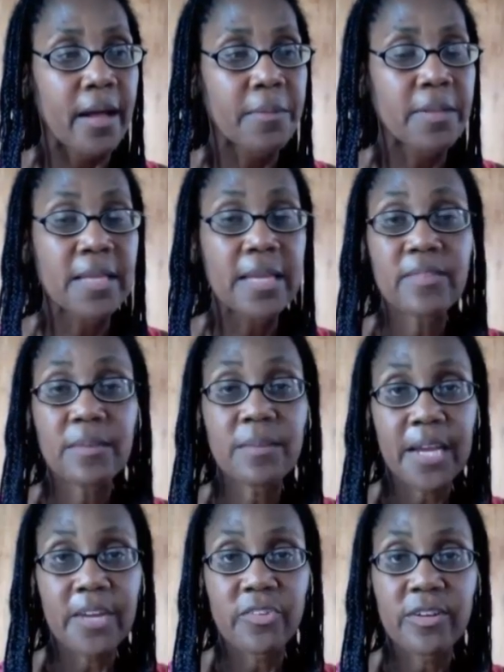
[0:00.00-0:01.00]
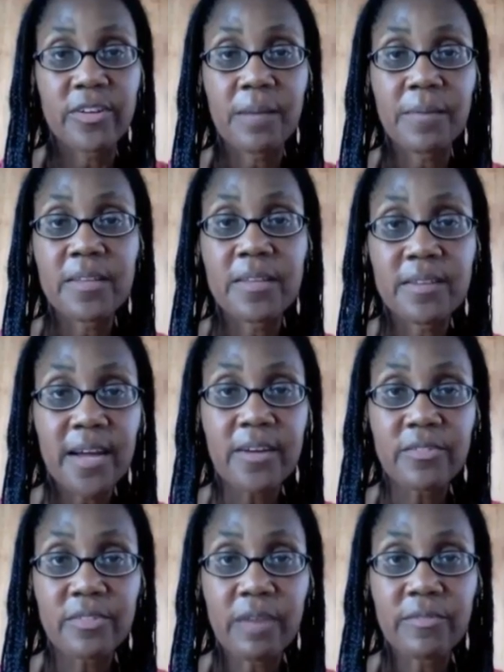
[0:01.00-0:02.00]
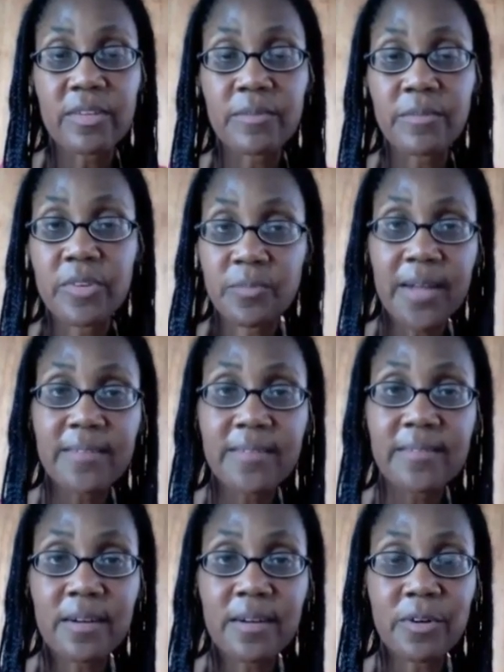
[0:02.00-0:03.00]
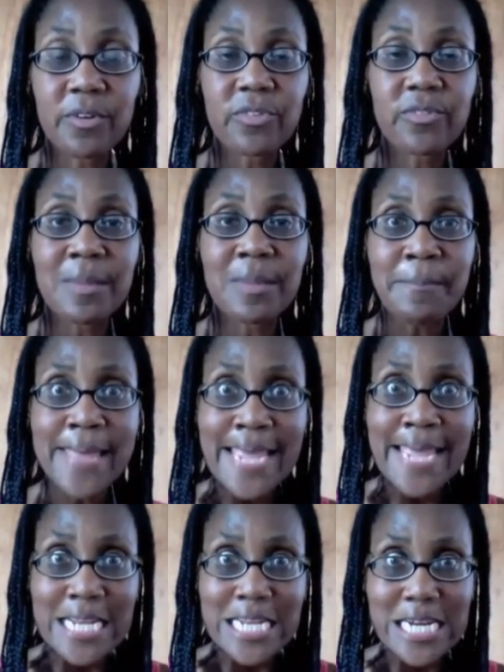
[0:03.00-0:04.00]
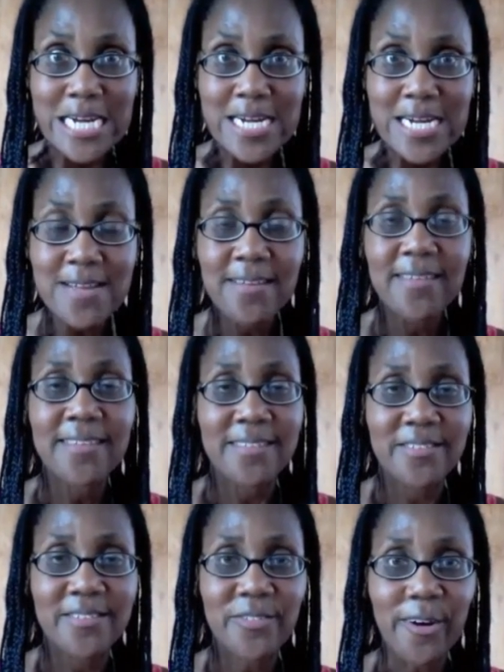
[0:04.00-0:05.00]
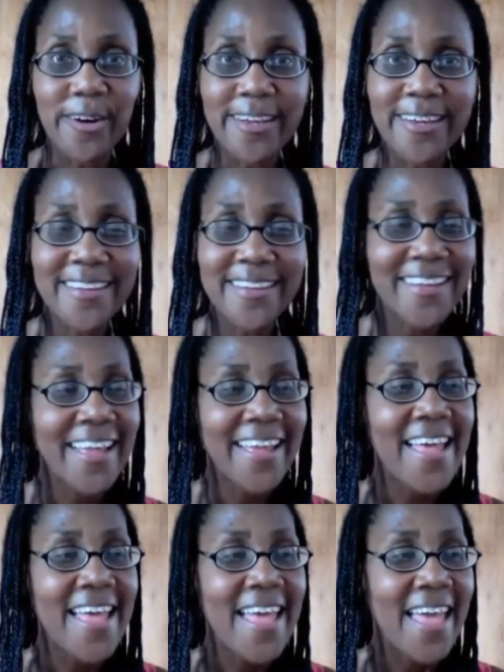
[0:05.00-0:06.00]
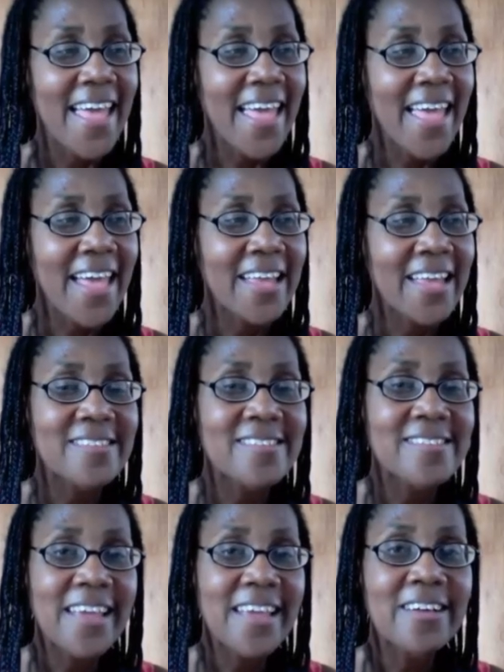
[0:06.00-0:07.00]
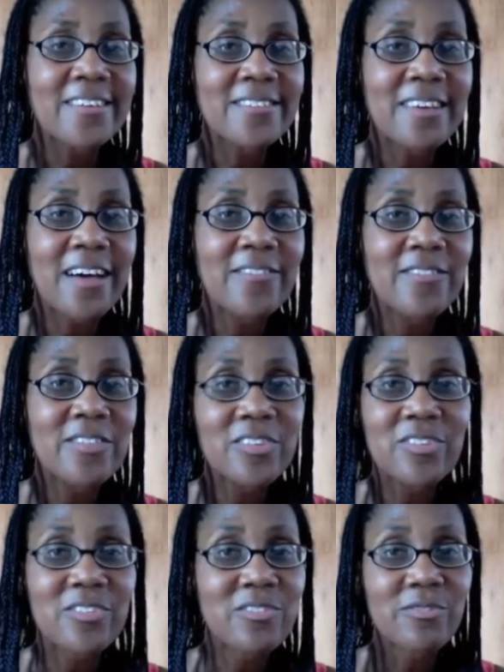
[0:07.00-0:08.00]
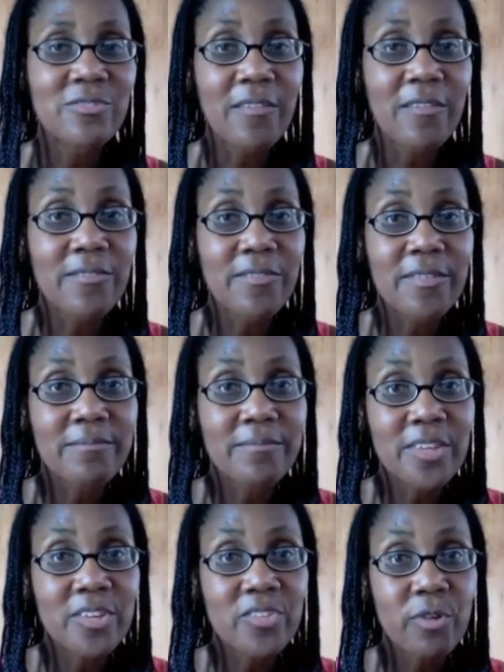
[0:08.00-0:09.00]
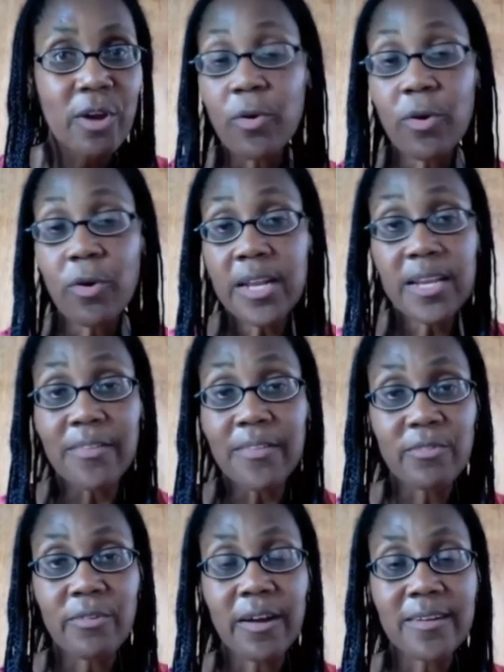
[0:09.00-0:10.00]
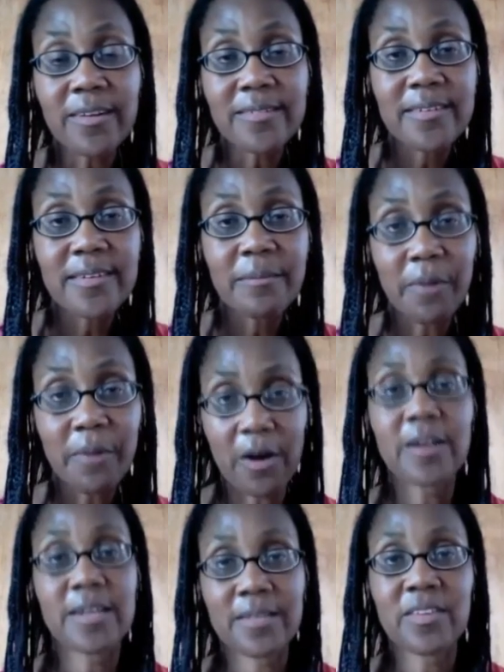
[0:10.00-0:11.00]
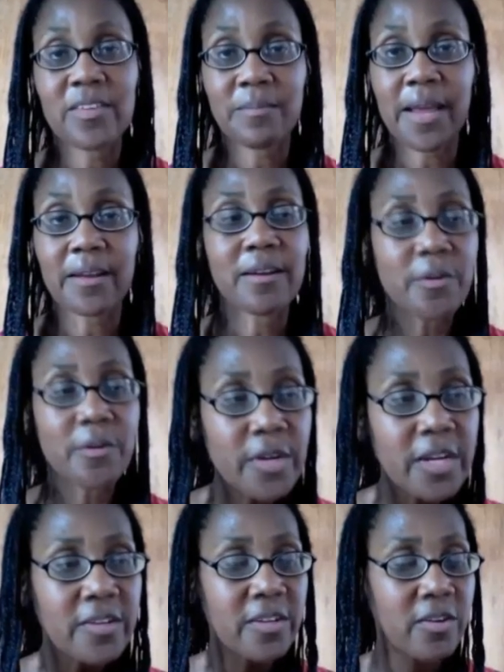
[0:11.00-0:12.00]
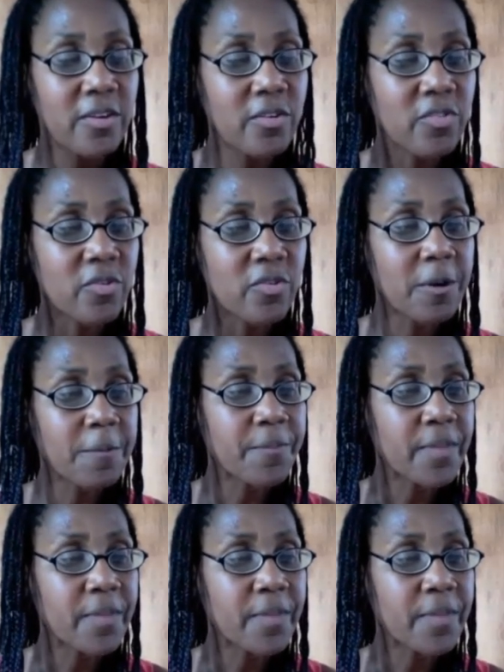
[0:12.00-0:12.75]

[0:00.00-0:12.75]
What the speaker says: leaves the patient coming to the doctor's office in response to commercials demanding this drug, and sales of this drug or any other drug marketed in this manner would continue to soar.